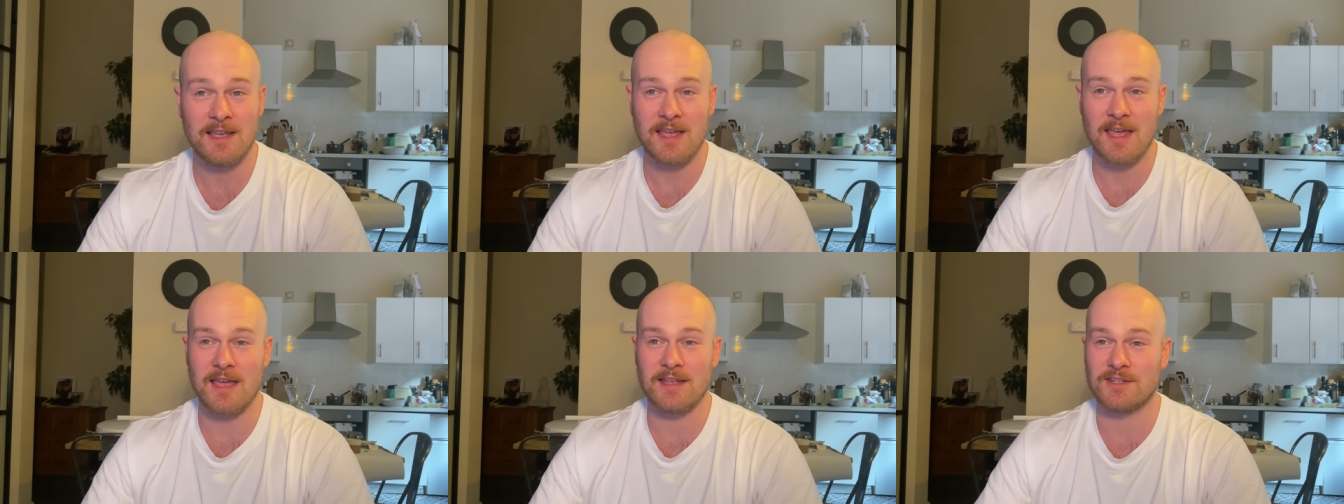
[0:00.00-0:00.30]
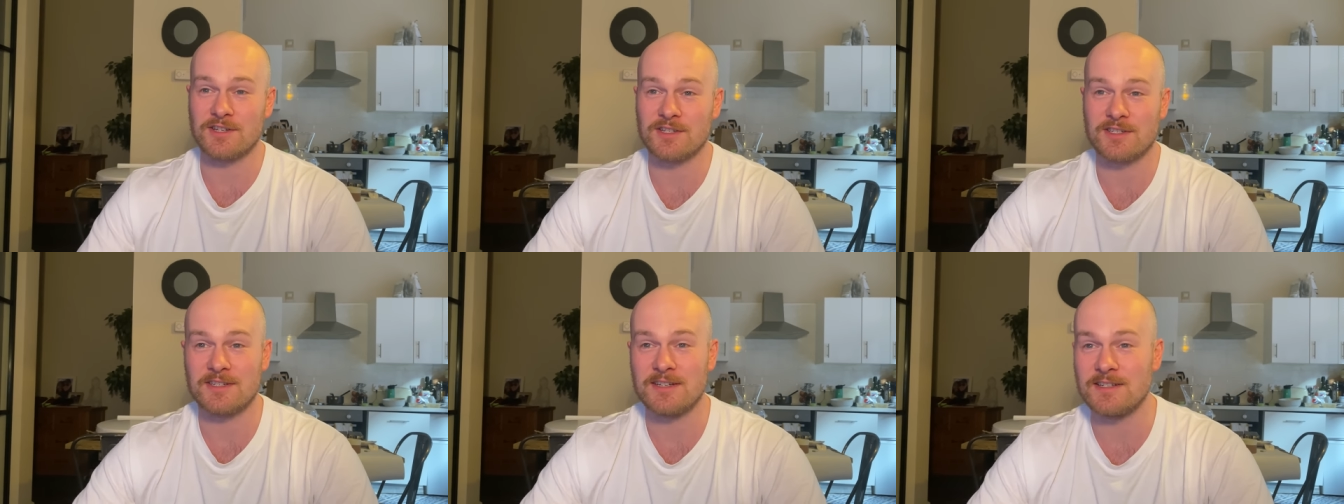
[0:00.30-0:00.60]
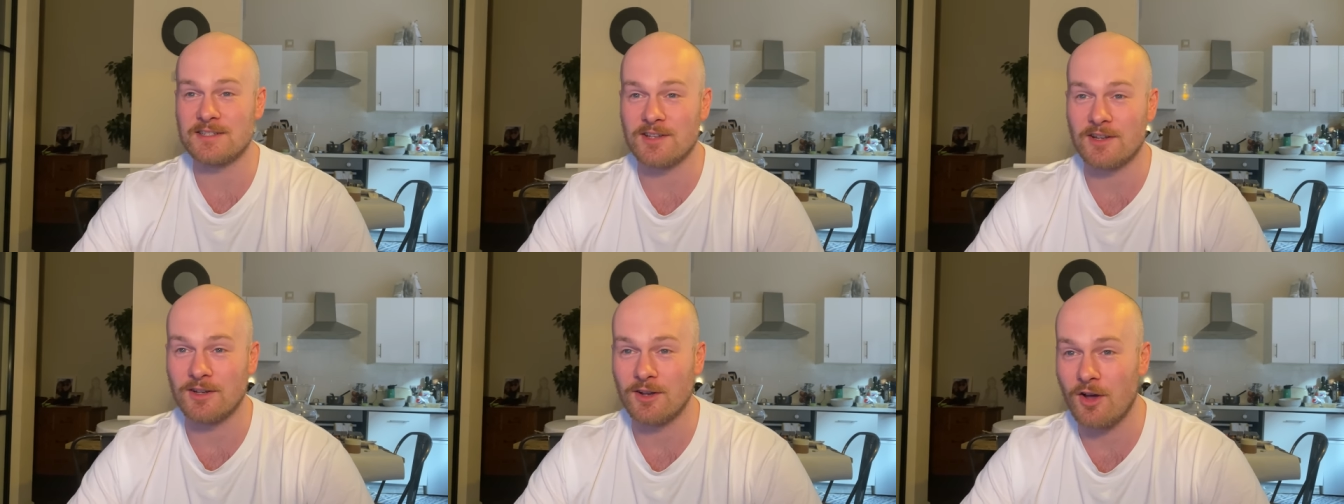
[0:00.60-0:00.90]
it just
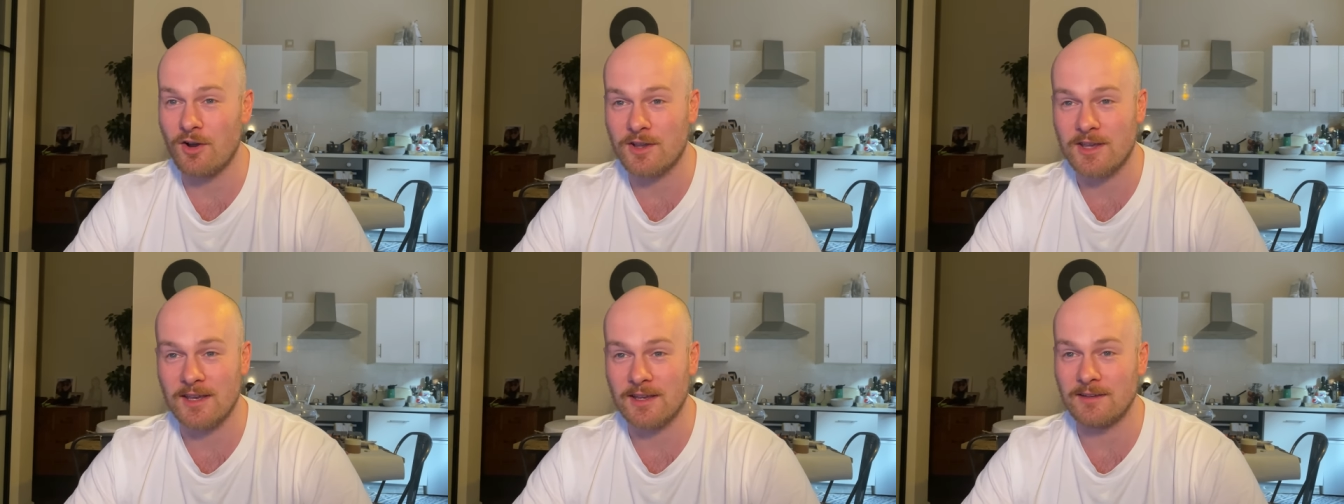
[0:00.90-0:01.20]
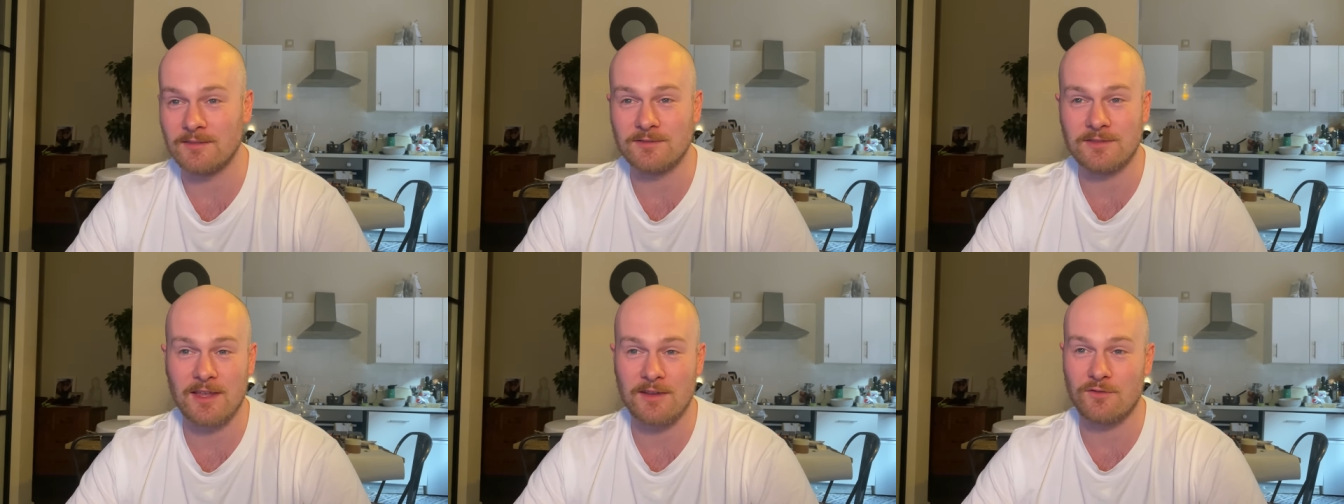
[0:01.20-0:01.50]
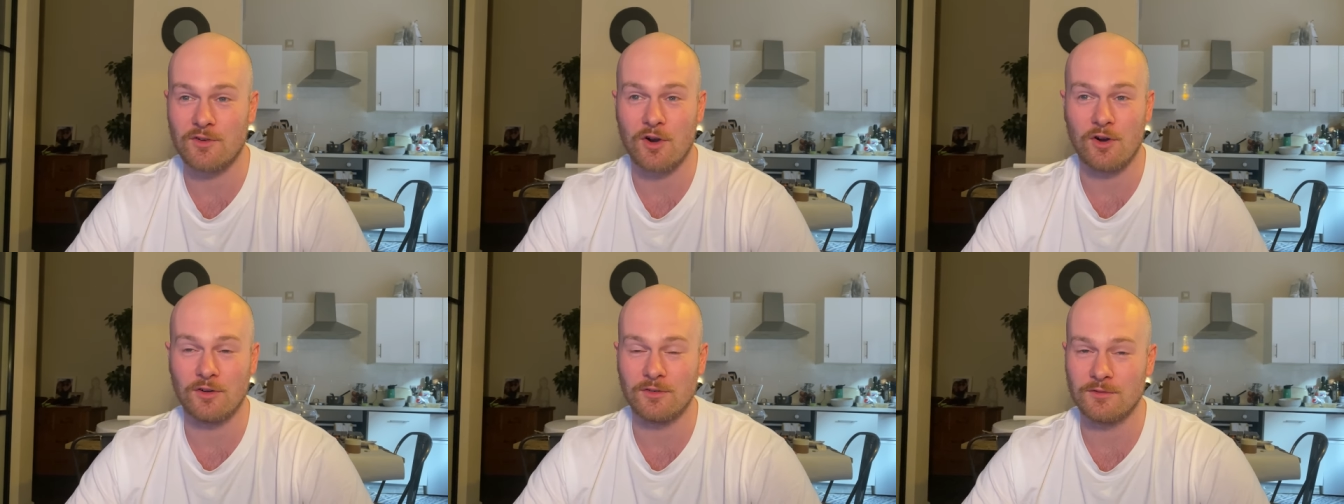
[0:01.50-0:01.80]
needs unlocking.
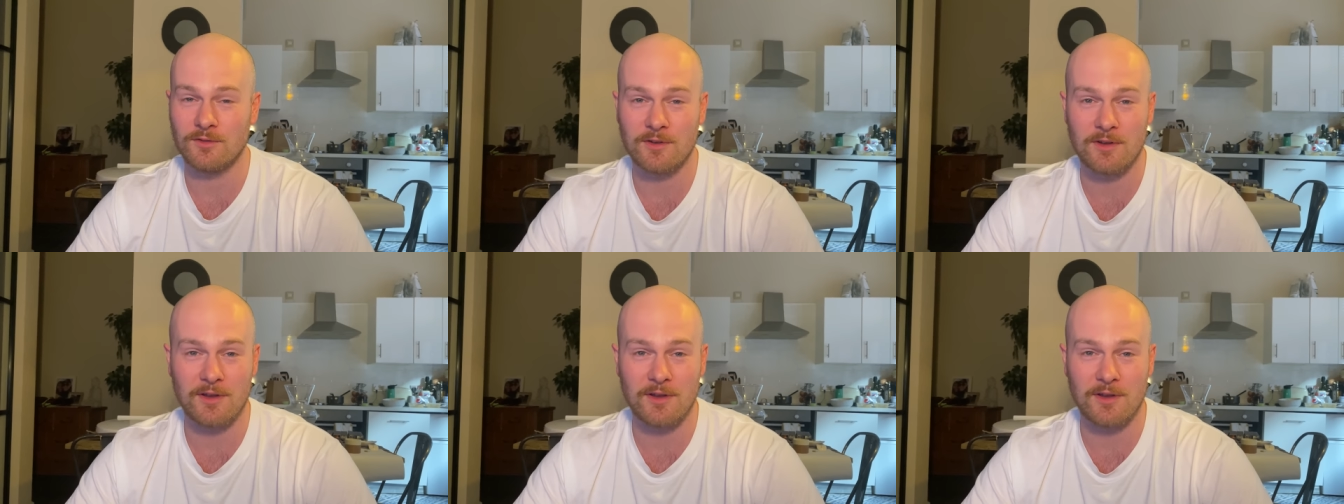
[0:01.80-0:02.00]
They've got